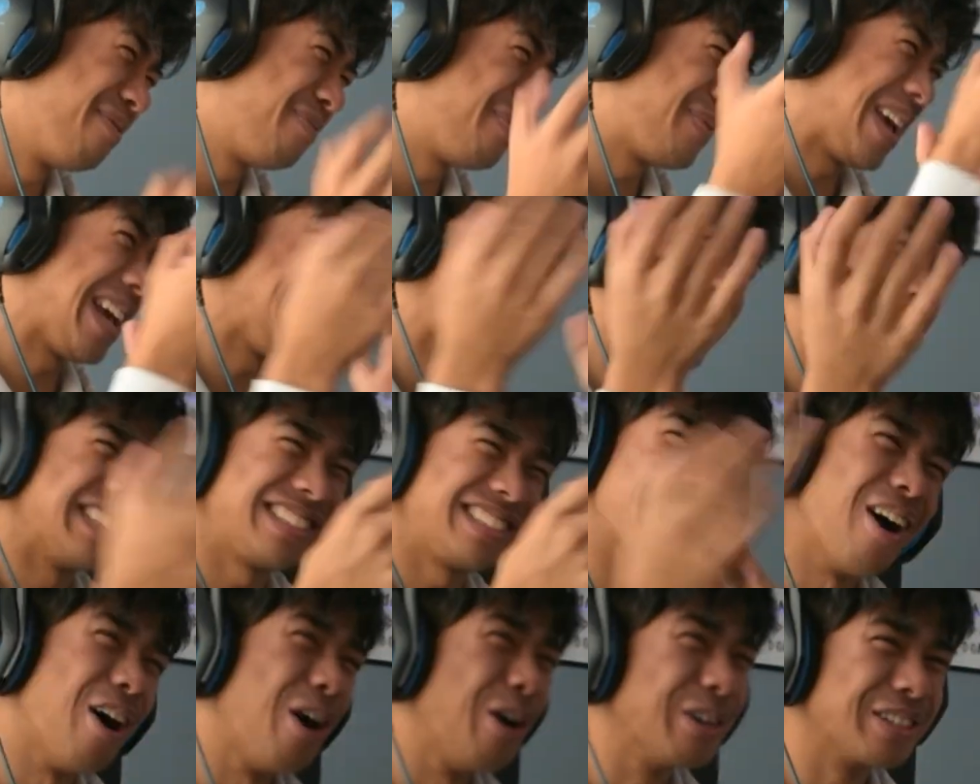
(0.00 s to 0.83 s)

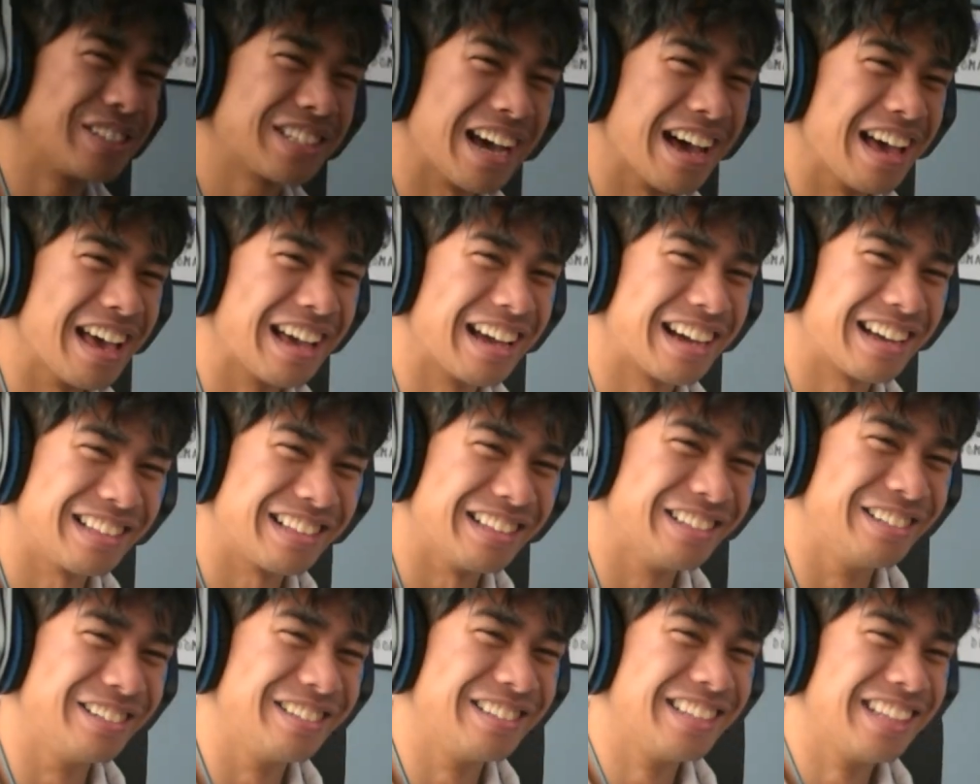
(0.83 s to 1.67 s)
Peanut's always gotta
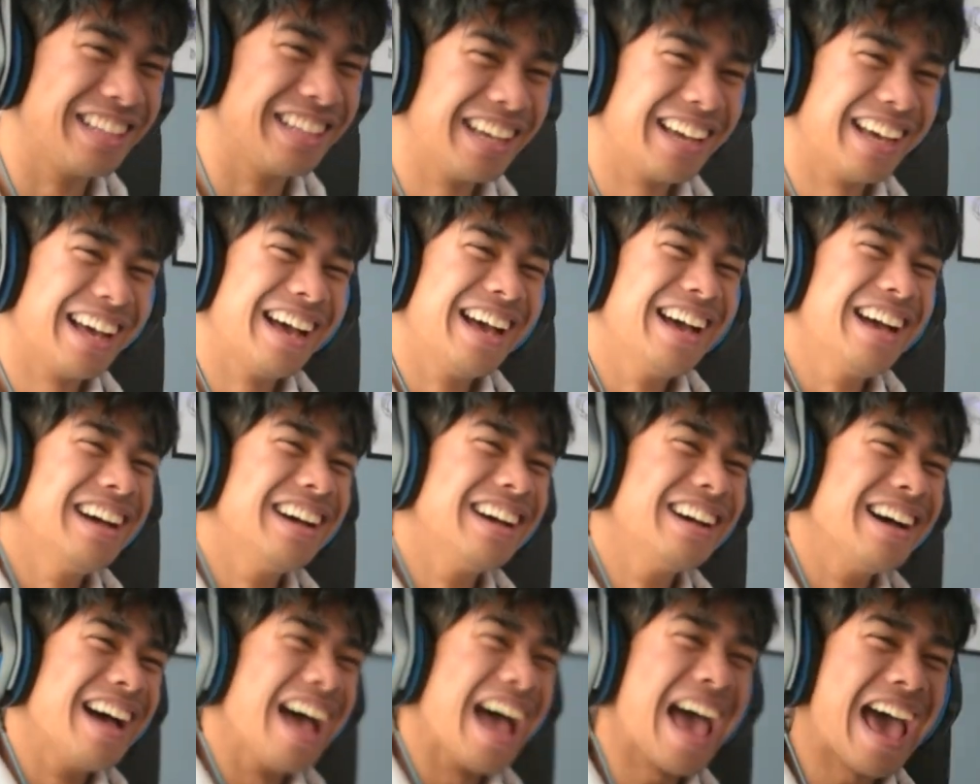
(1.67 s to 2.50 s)
include
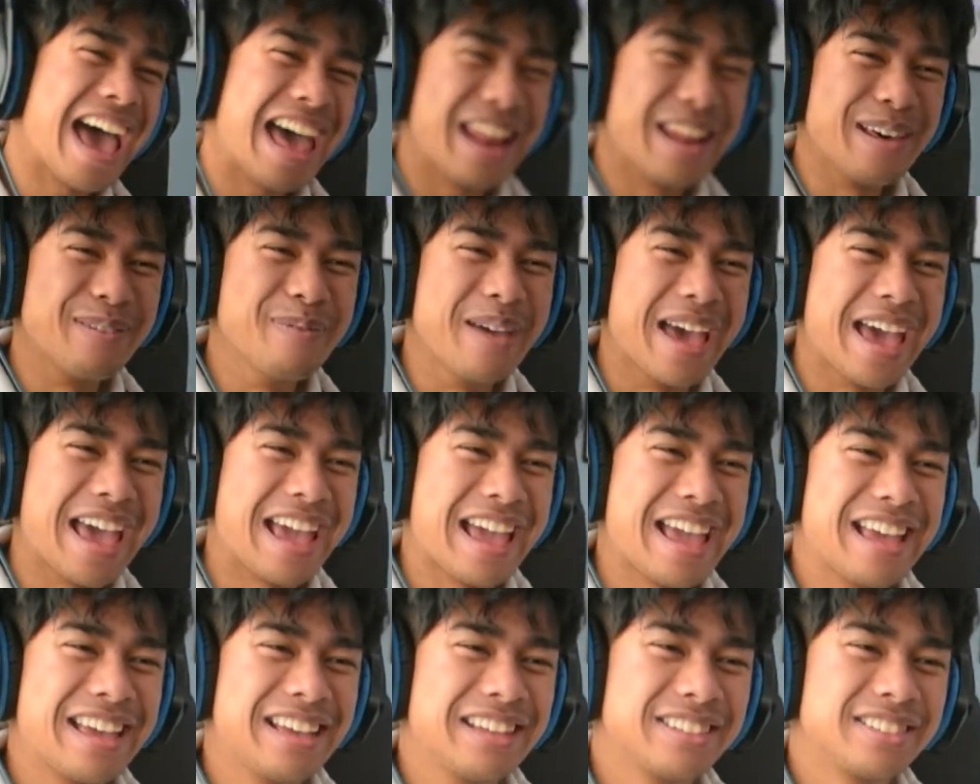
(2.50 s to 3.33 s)

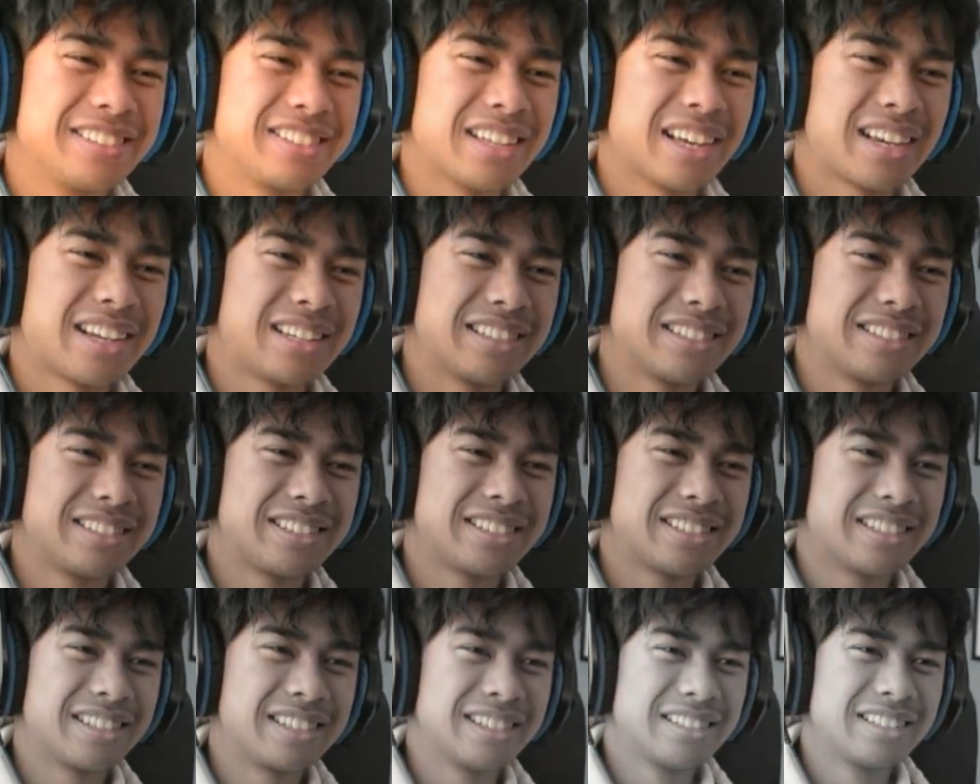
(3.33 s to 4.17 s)
anime! Second
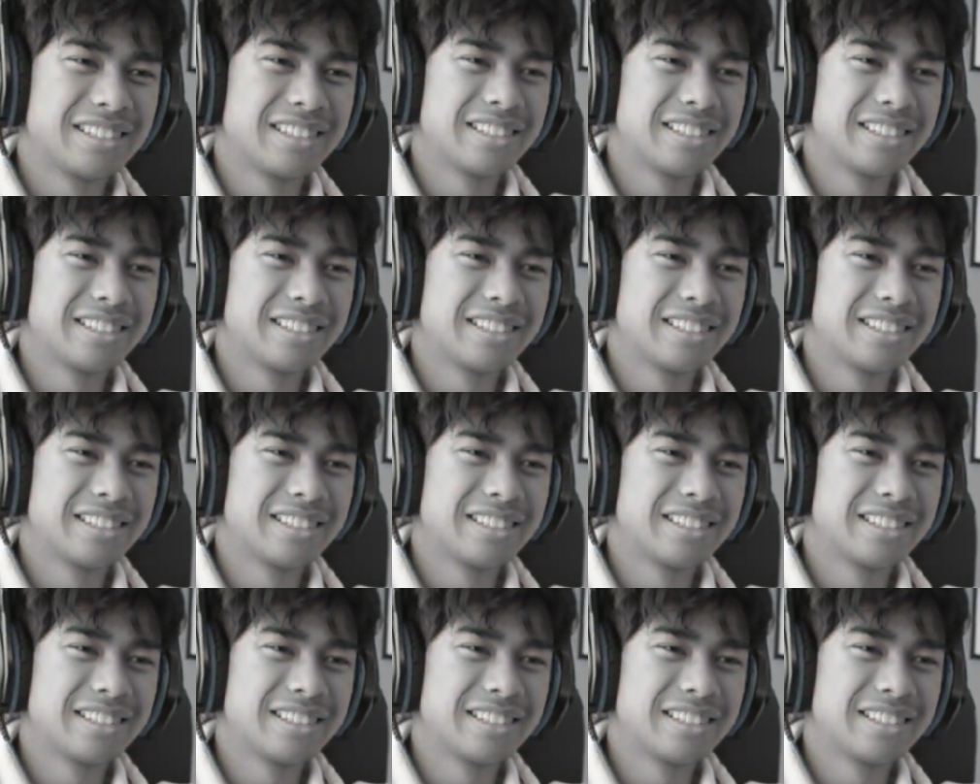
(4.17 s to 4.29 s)
son.